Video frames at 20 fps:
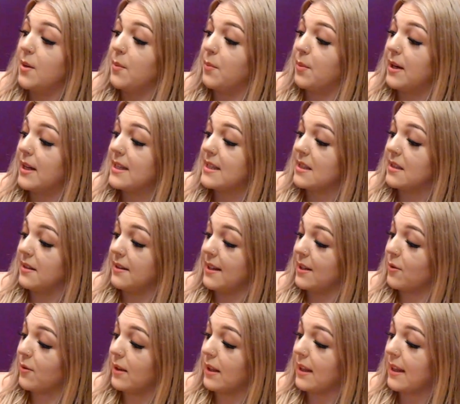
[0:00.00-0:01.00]
but it's
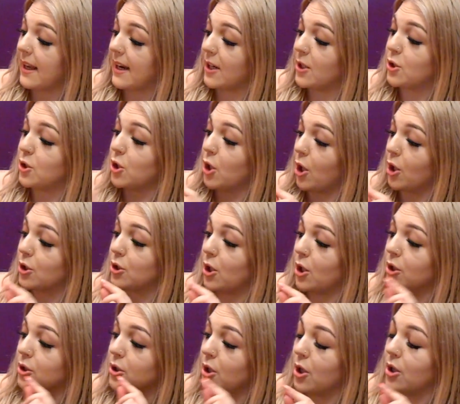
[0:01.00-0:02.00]
literally like a dark
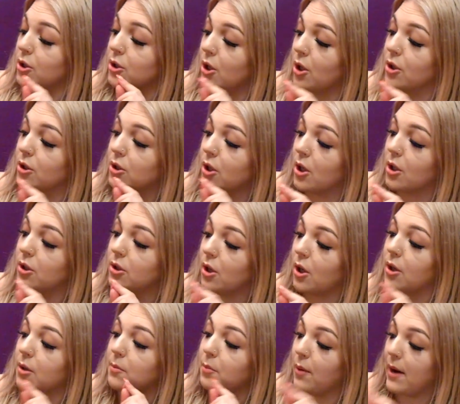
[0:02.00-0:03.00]

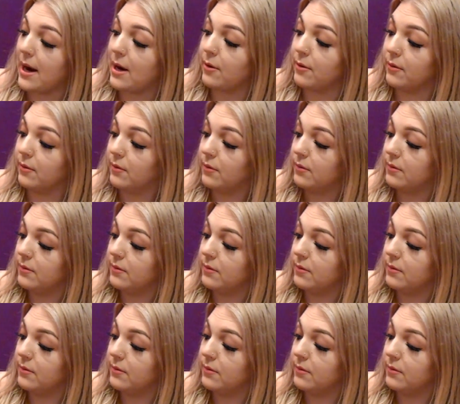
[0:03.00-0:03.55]
brown,